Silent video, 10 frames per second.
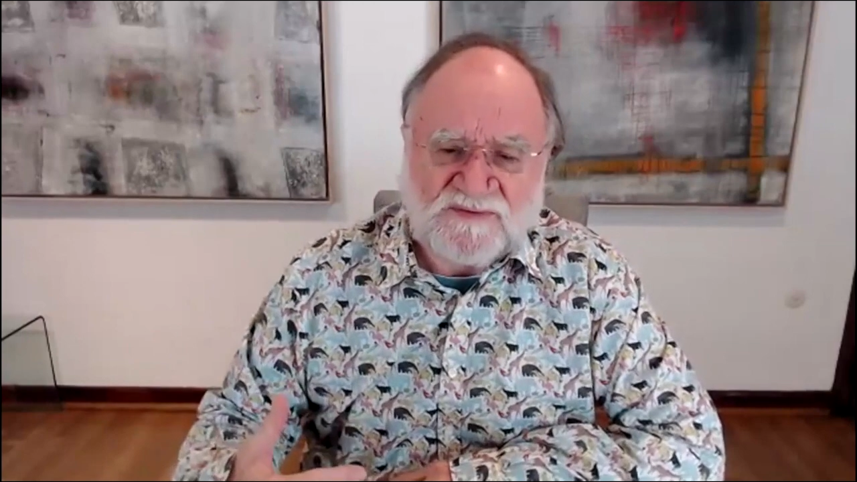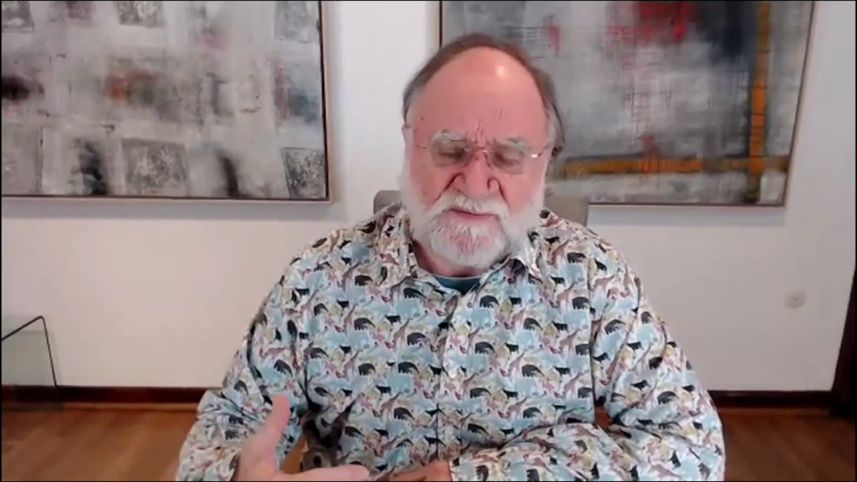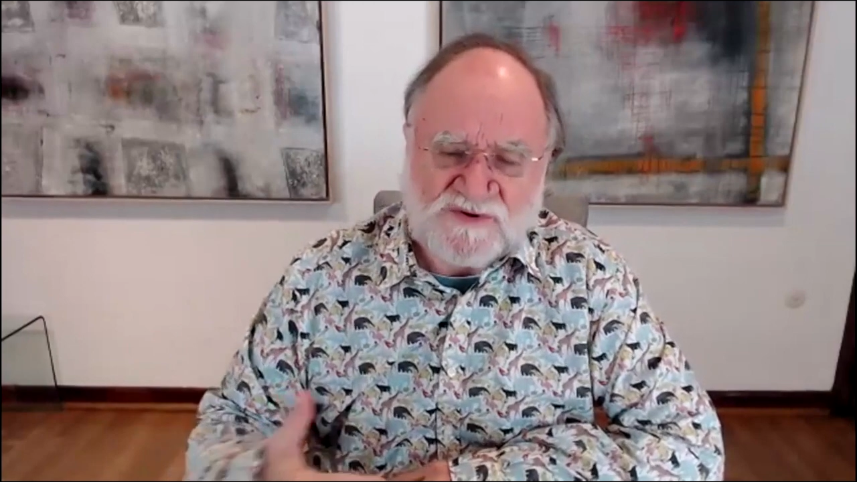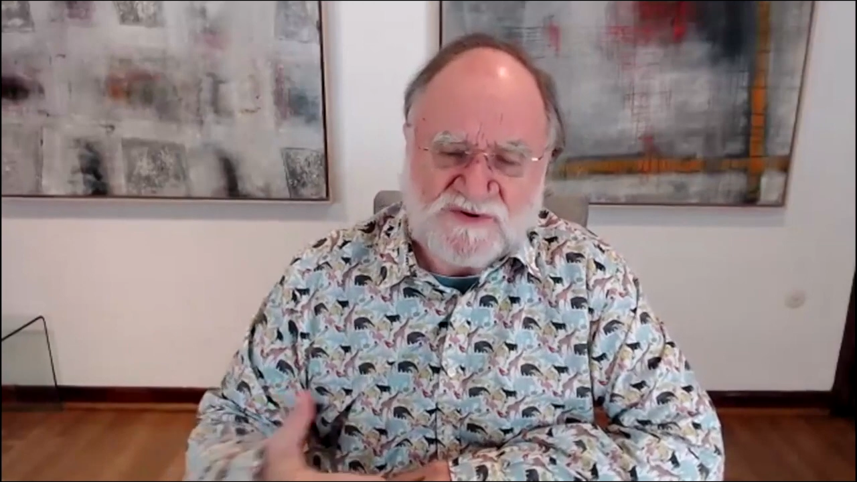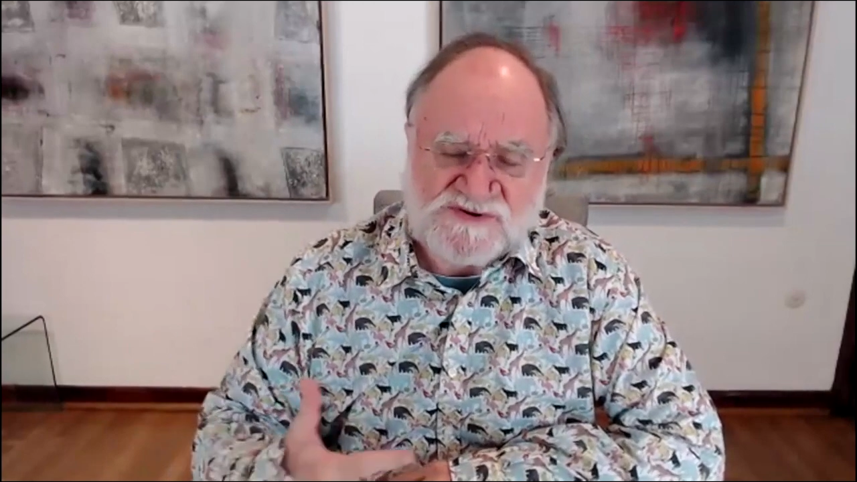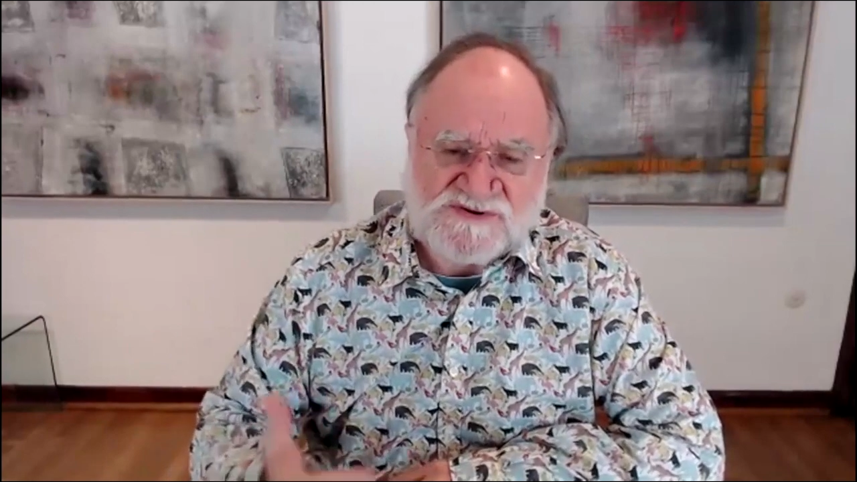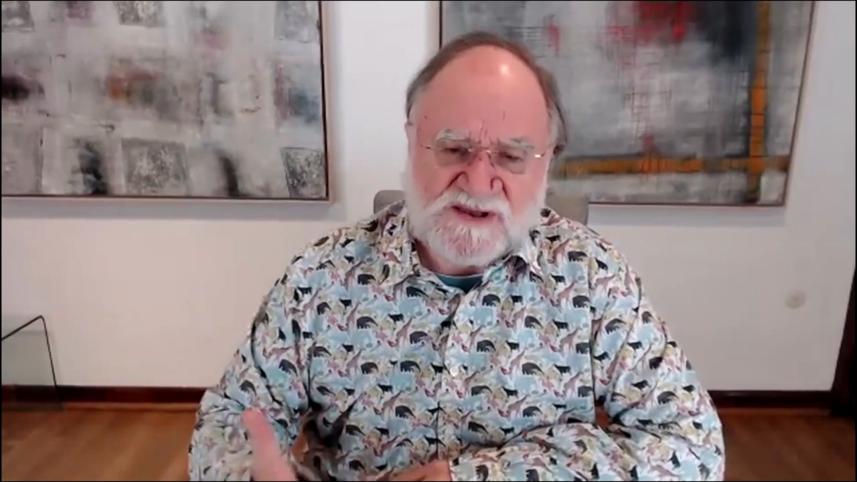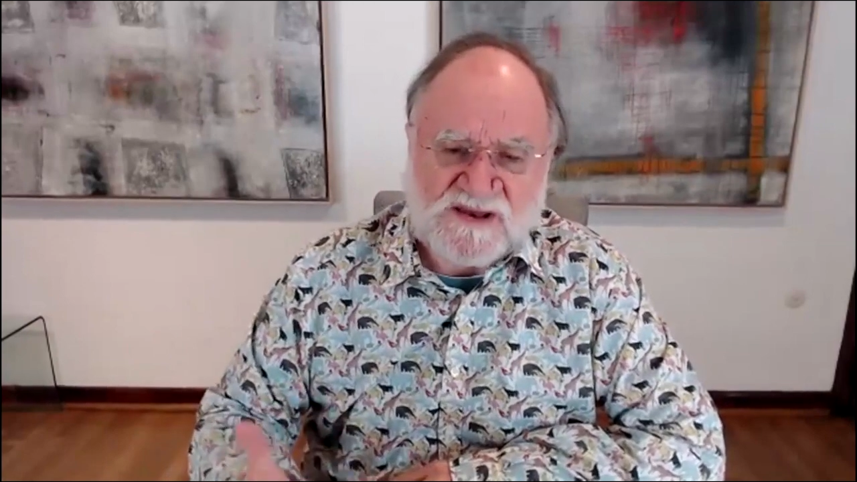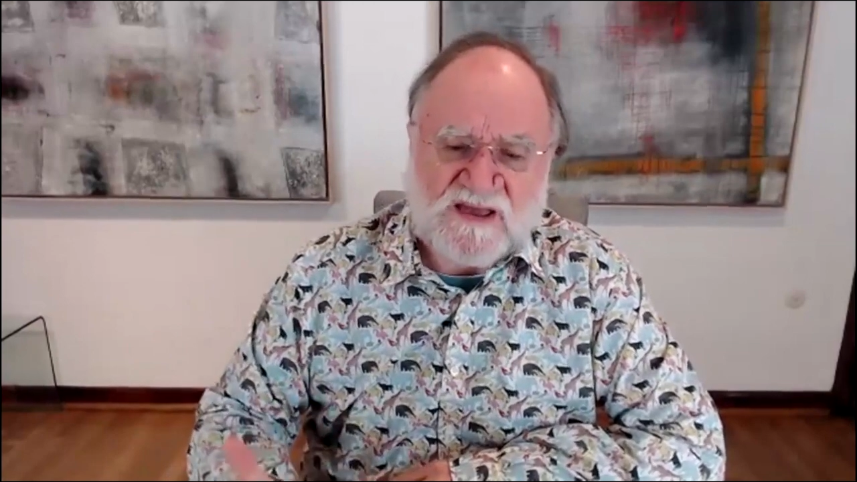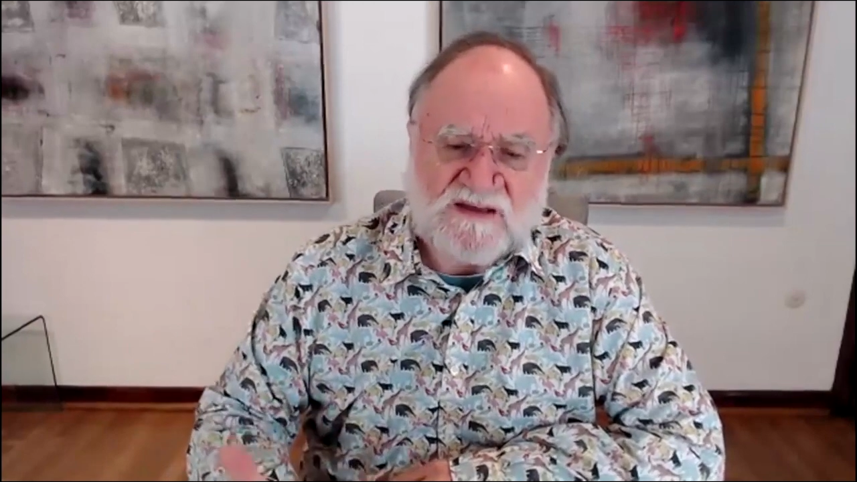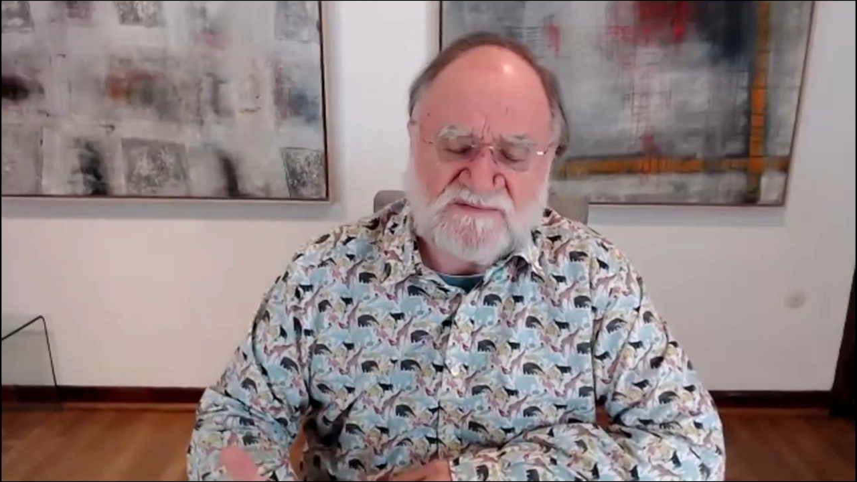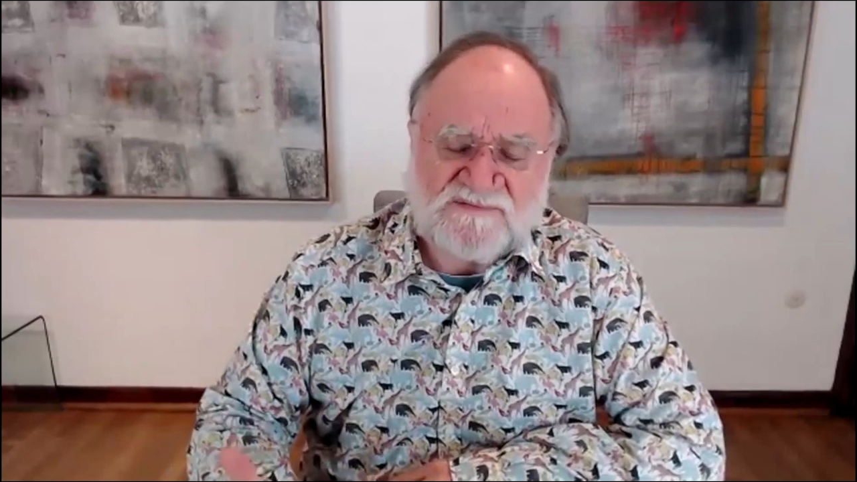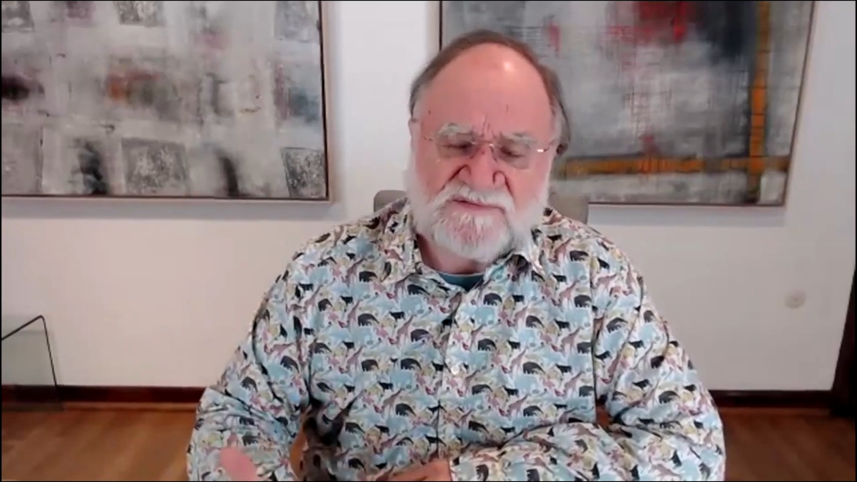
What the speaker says: which is love,